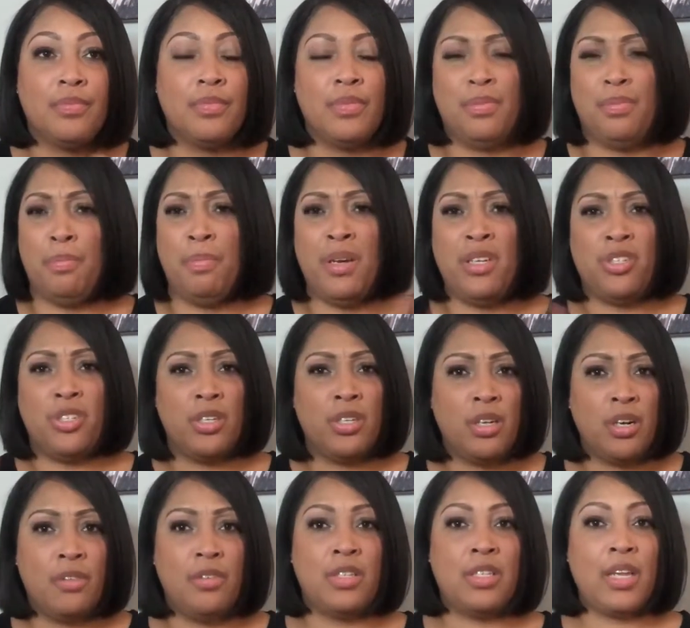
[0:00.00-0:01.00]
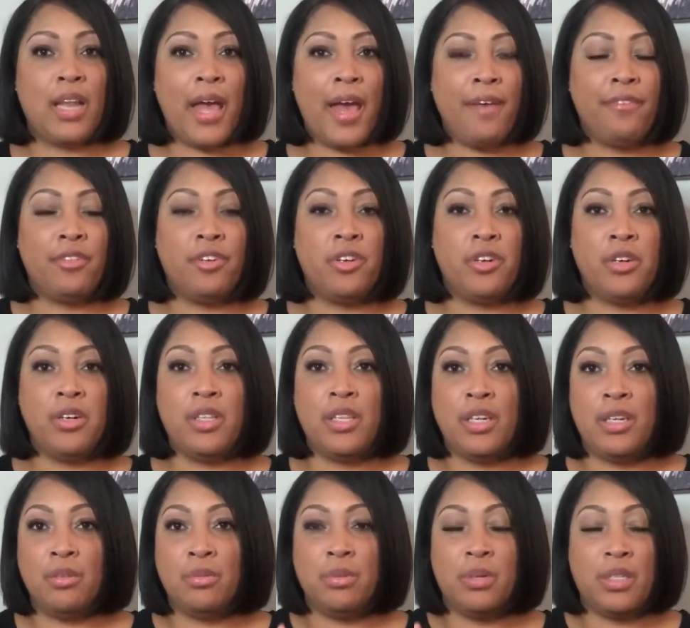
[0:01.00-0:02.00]
Bunch of nervous laughter. Then
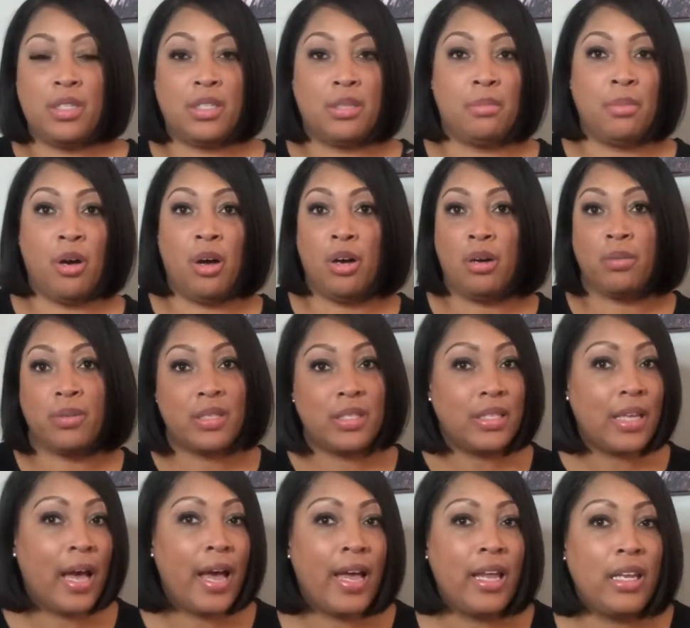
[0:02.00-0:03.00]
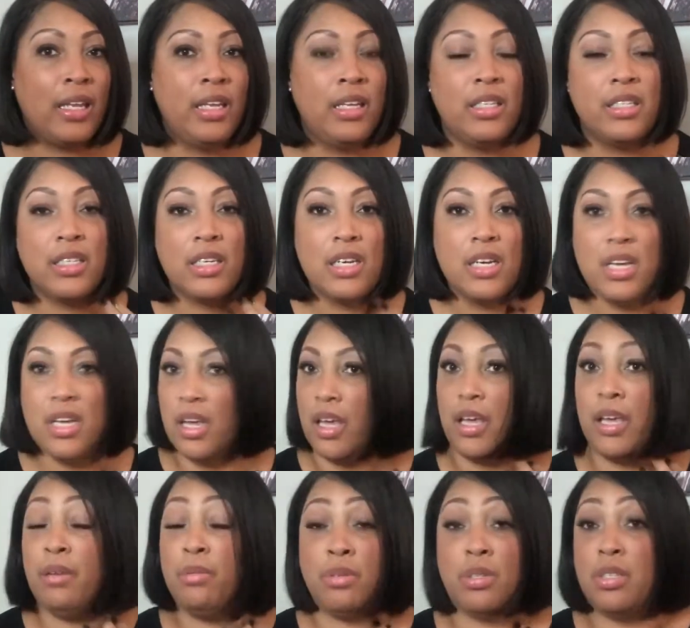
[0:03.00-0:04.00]
there was some awkward silence.
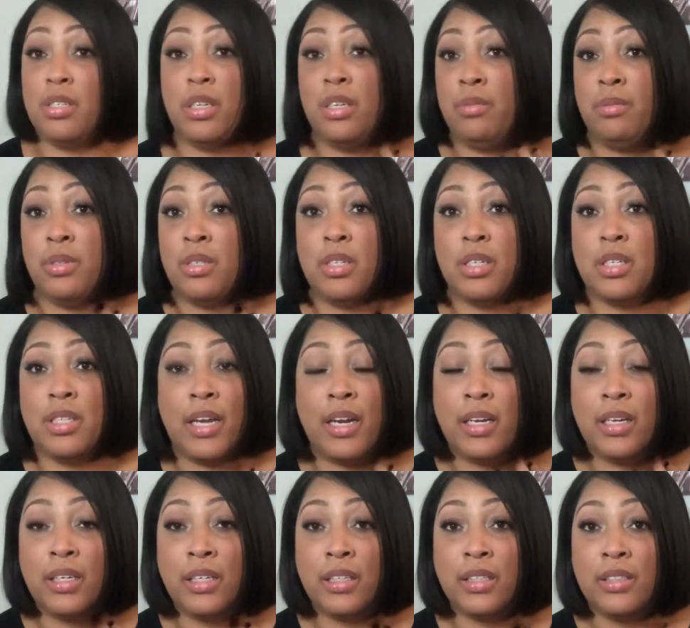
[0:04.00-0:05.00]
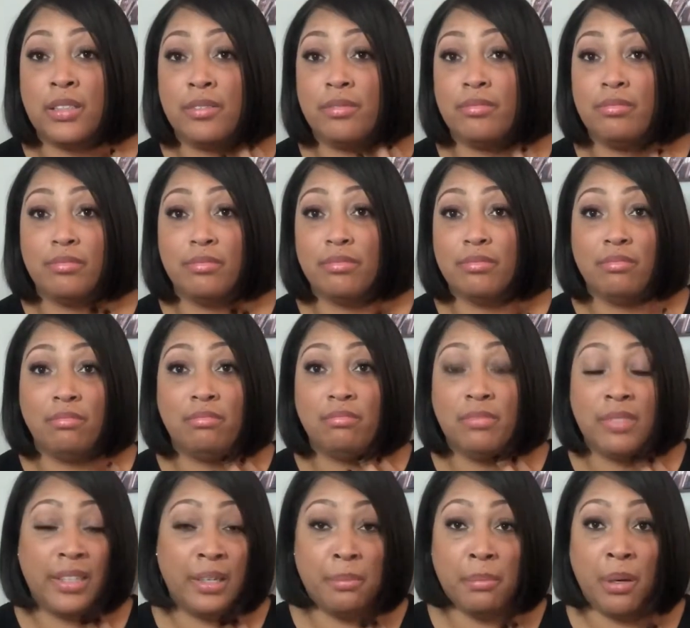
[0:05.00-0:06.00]
It was just not a good
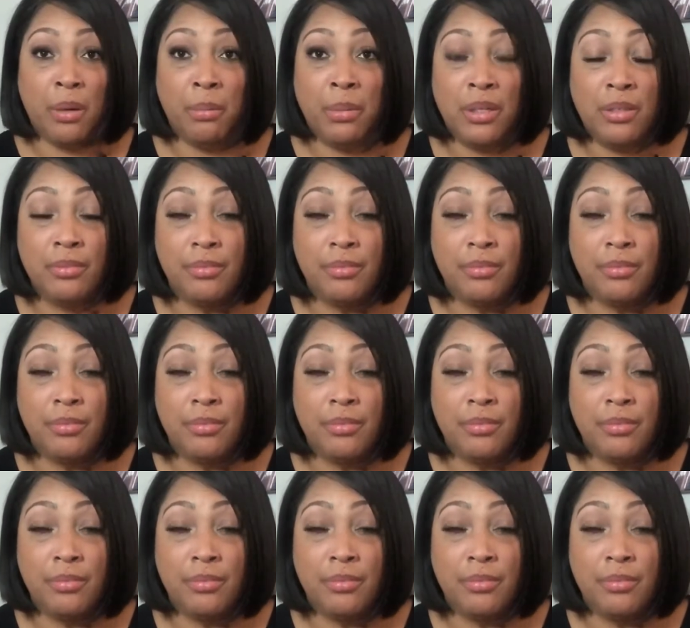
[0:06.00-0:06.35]
moment.